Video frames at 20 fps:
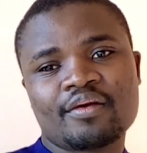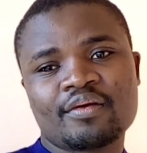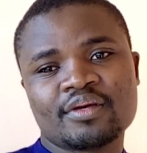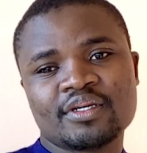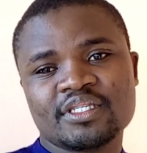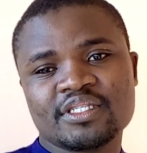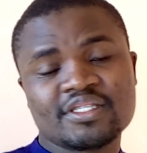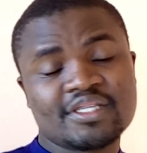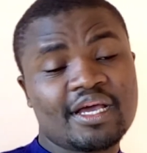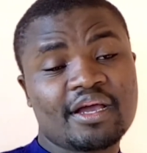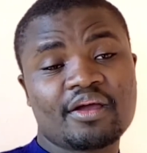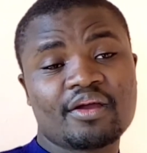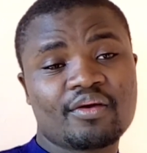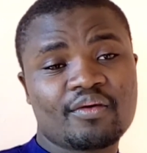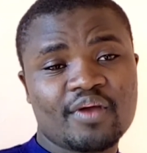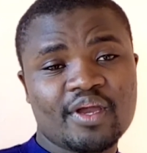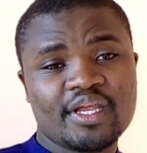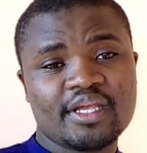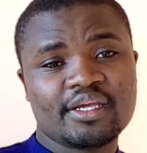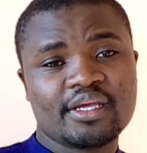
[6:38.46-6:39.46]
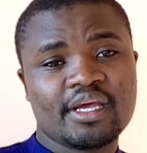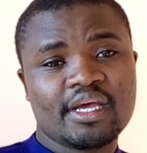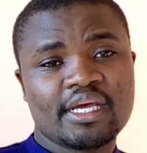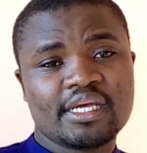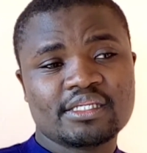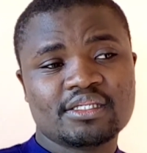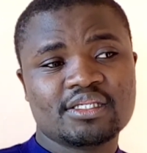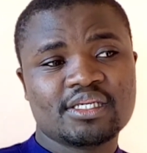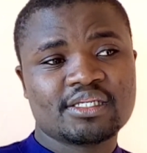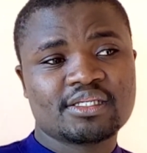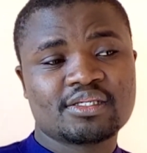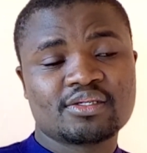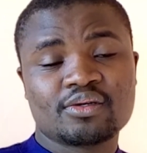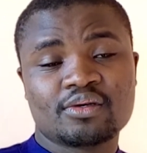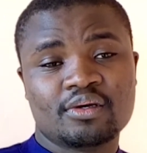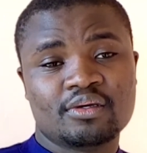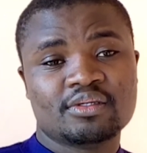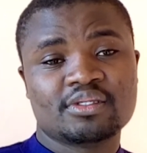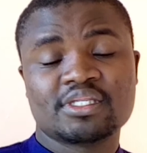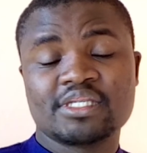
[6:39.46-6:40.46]
disagree just
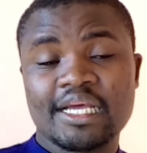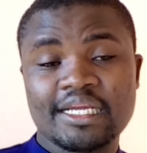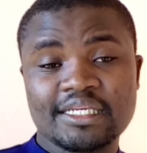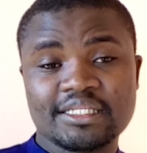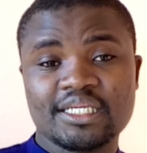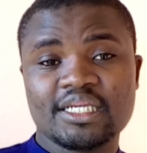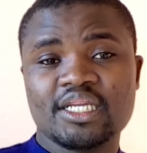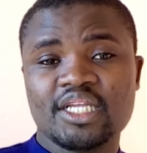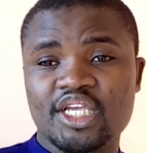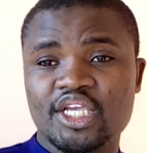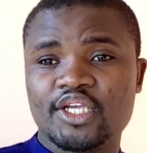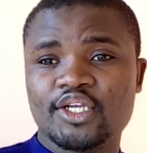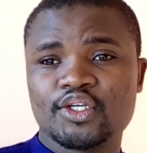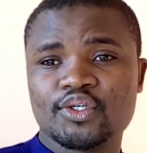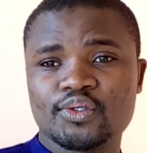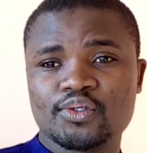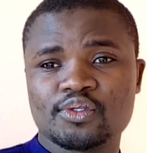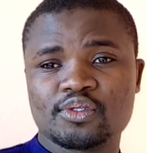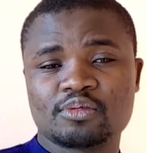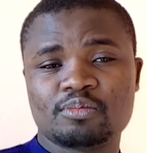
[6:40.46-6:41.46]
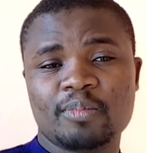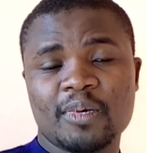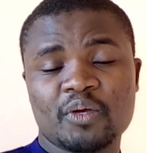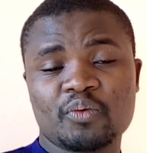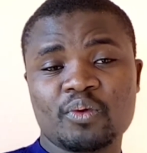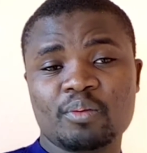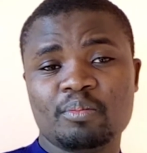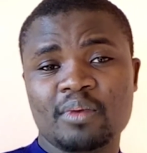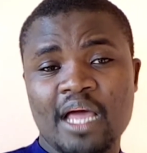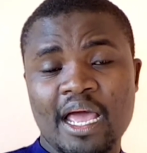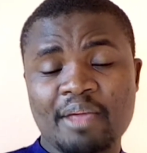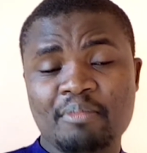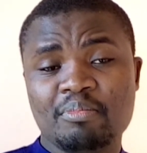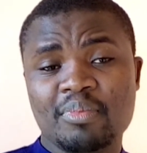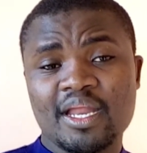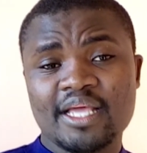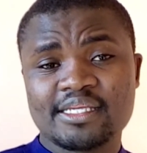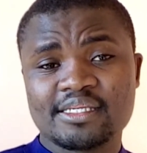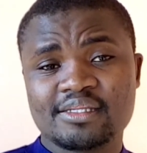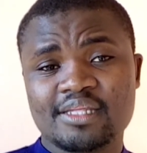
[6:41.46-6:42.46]
on certain issues. But I
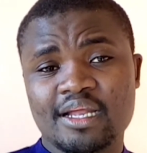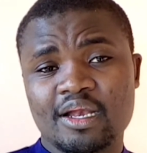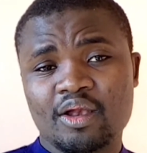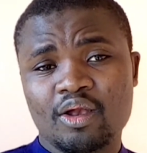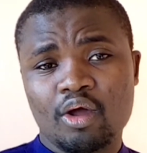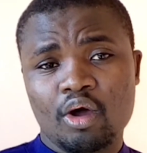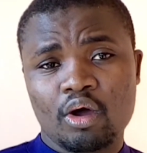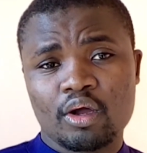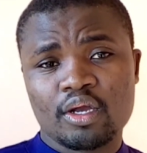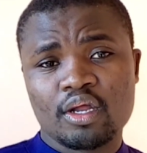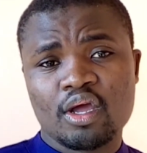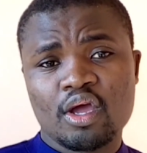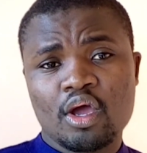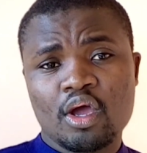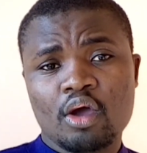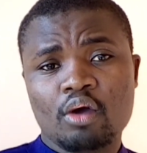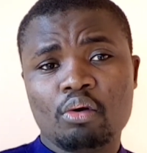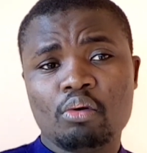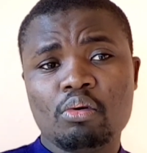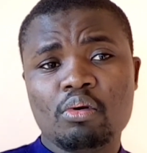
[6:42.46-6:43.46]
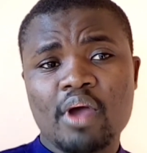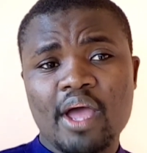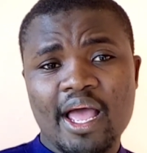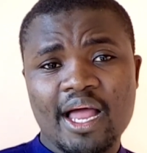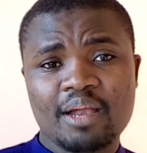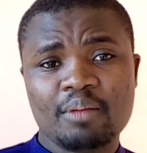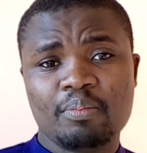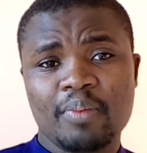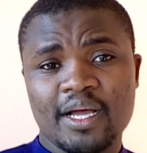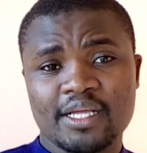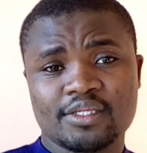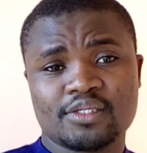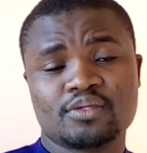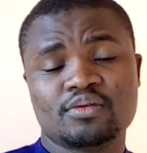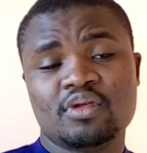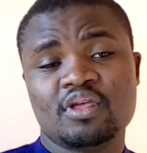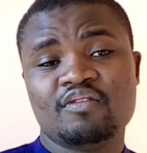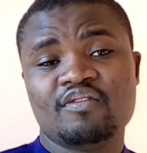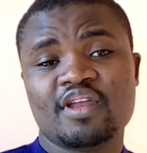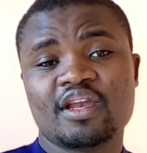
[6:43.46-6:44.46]
bless the Lord, who help us
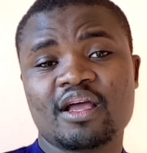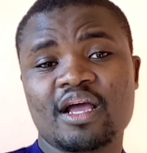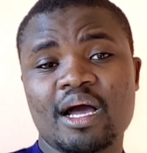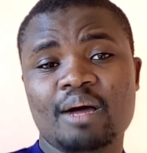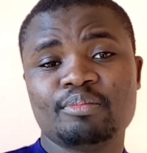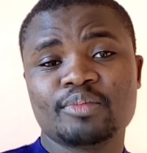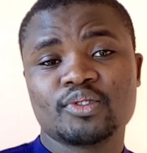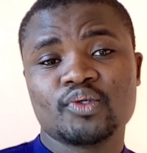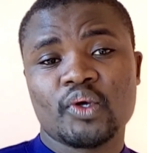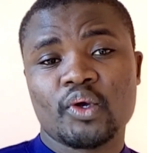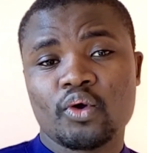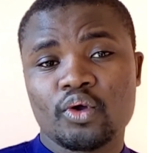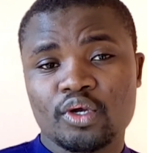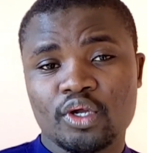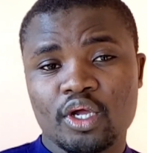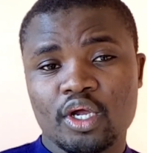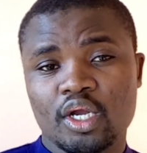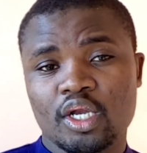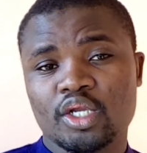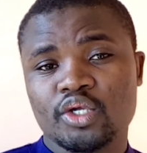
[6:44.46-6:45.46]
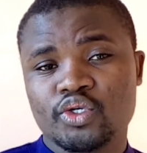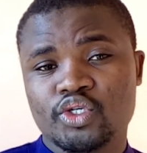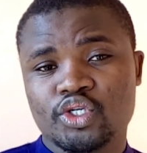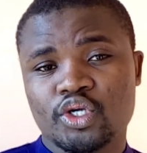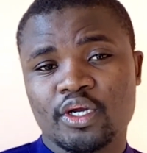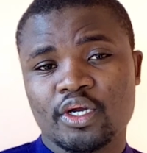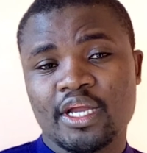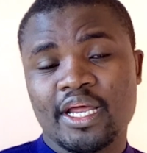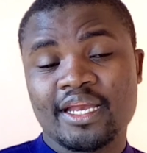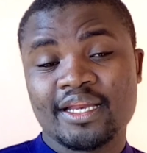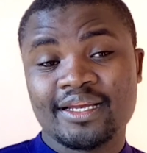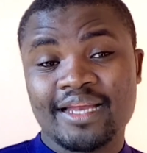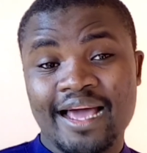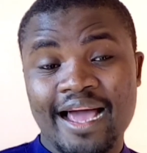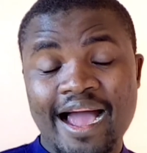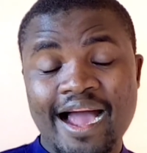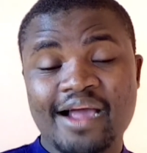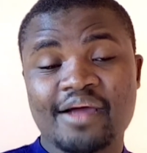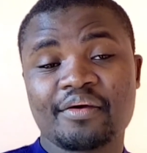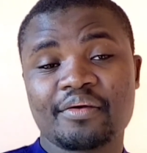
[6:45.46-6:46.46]
to even come to a conclusion and an
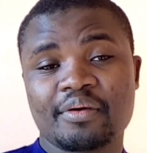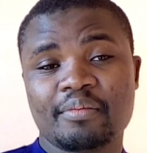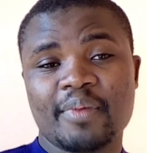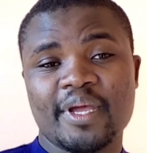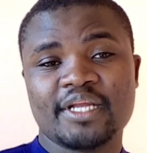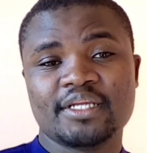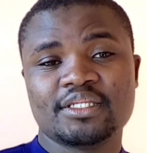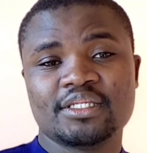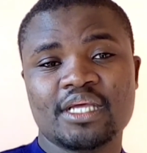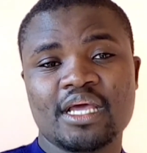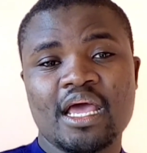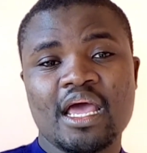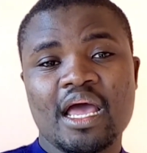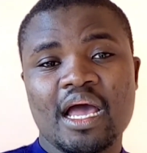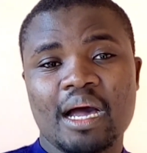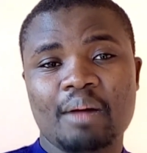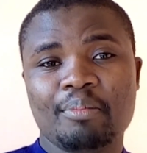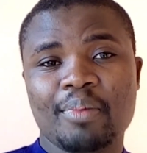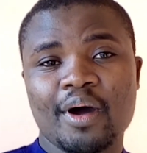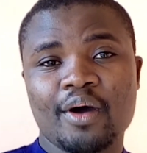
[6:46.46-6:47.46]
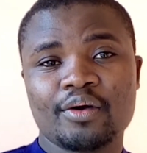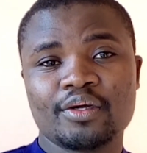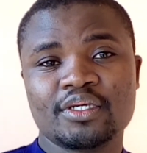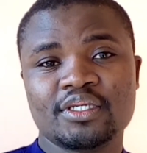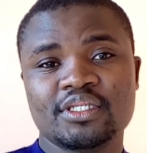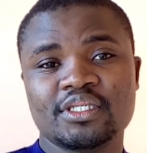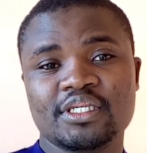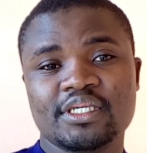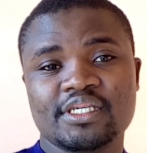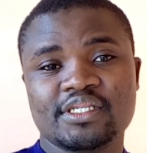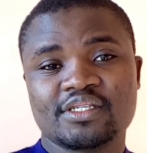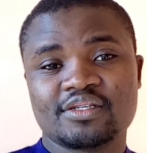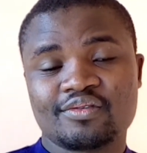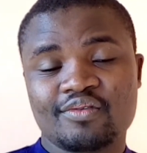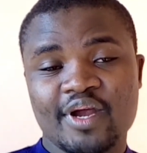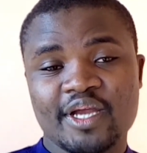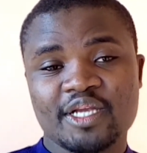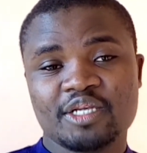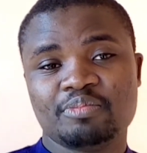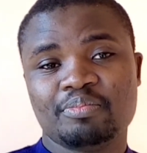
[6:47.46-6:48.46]
agreement about his
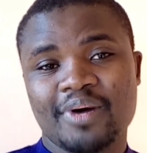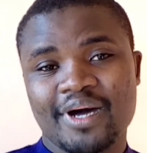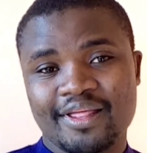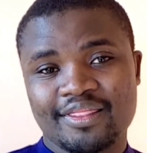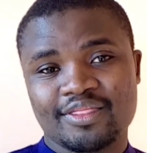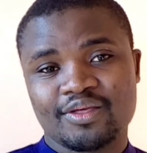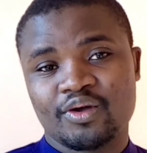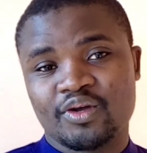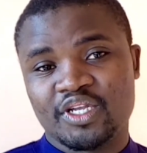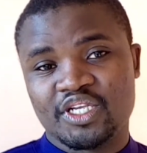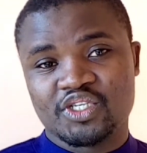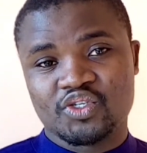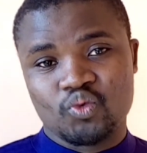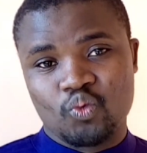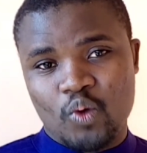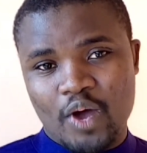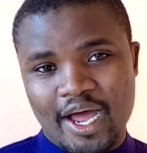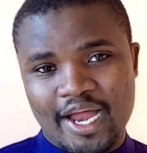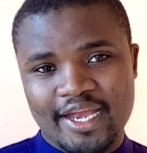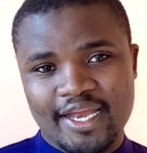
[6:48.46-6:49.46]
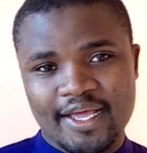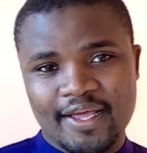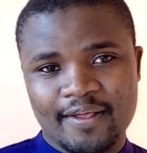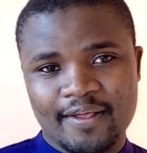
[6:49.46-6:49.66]
right path and his word.